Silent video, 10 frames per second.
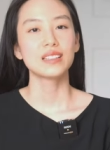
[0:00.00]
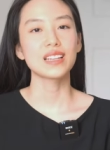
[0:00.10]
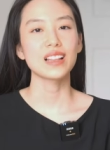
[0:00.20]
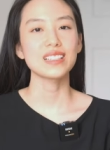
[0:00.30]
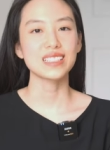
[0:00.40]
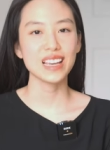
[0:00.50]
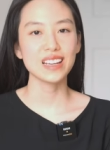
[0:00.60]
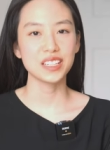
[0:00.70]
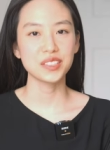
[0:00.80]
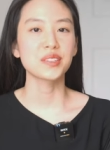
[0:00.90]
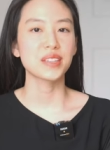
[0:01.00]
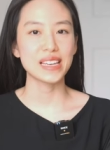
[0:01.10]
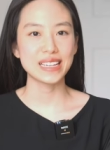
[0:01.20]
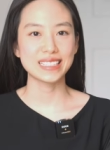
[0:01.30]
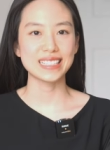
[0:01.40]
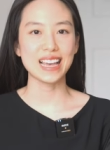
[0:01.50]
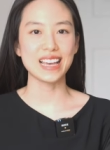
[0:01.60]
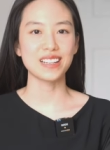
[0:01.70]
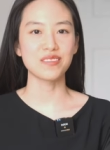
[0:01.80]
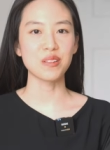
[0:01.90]
Now let's get into gears
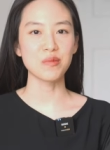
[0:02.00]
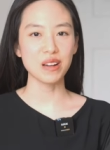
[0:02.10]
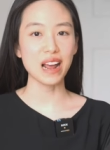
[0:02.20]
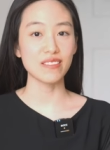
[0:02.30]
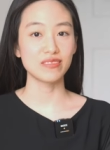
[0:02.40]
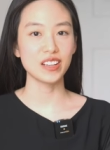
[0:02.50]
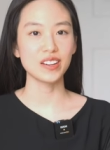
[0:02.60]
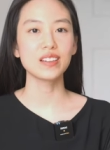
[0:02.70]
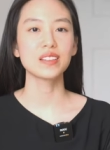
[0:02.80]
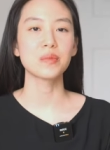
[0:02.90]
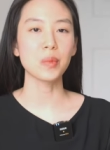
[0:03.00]
and from what I've learned,